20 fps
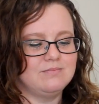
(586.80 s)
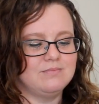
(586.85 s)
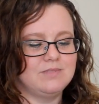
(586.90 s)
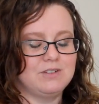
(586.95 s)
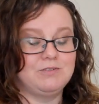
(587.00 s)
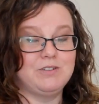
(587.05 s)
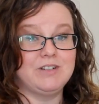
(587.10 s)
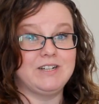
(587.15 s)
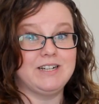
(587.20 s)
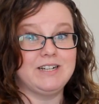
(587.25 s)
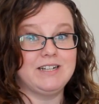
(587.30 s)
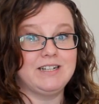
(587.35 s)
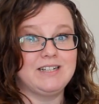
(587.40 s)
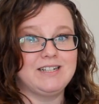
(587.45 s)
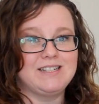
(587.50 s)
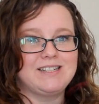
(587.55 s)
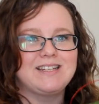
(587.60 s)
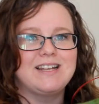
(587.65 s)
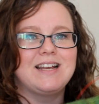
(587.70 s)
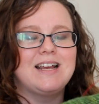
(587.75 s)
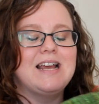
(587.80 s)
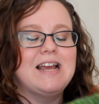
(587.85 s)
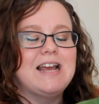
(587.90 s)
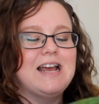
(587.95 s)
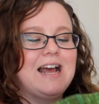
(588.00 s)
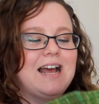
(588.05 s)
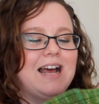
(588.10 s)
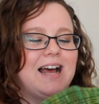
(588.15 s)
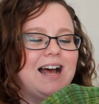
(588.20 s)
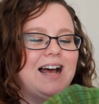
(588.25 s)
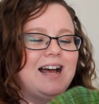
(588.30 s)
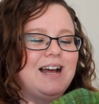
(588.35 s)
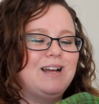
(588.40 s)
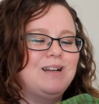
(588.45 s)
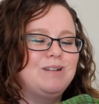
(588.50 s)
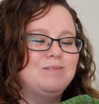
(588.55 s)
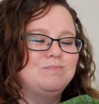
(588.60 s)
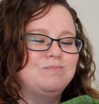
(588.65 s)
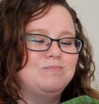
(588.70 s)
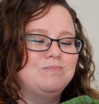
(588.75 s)
for days,
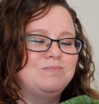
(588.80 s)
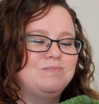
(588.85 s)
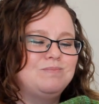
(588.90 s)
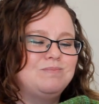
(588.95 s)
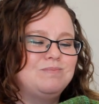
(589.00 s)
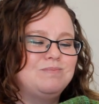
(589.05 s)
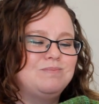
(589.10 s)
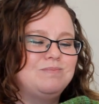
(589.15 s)
and